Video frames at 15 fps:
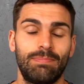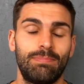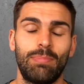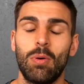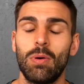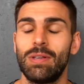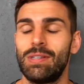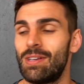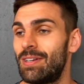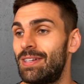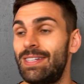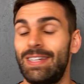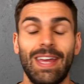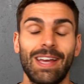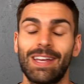boys are
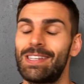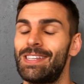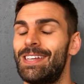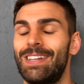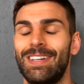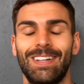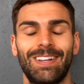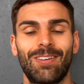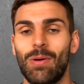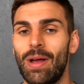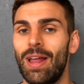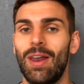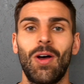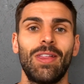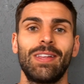dicks and
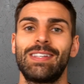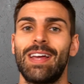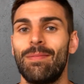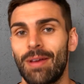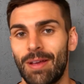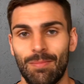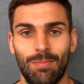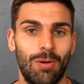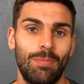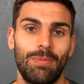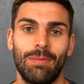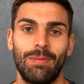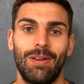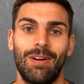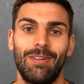quite a lot of the time it can put
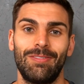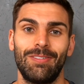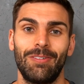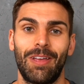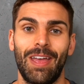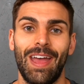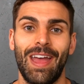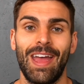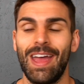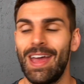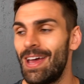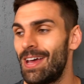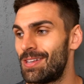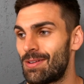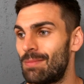people off, okay?
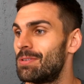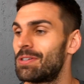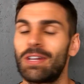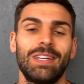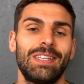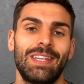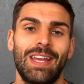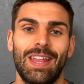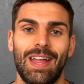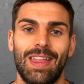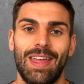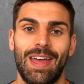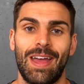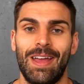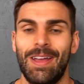So I'm just gonna say that
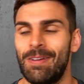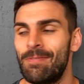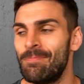there.